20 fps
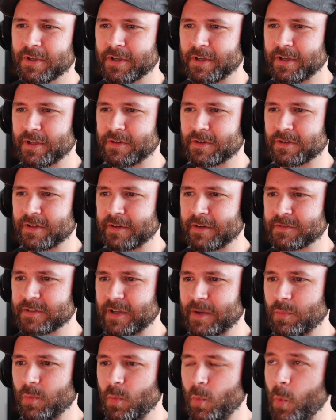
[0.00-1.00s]
in their
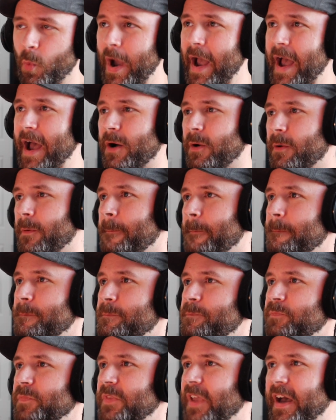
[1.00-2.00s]
lifetime. Wow.
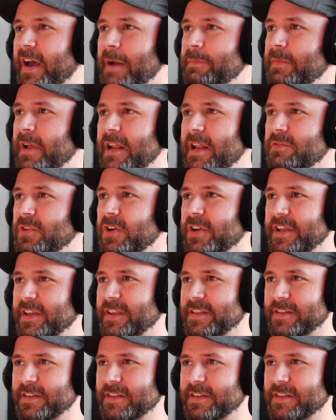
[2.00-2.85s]
Yeah, I'm not even going to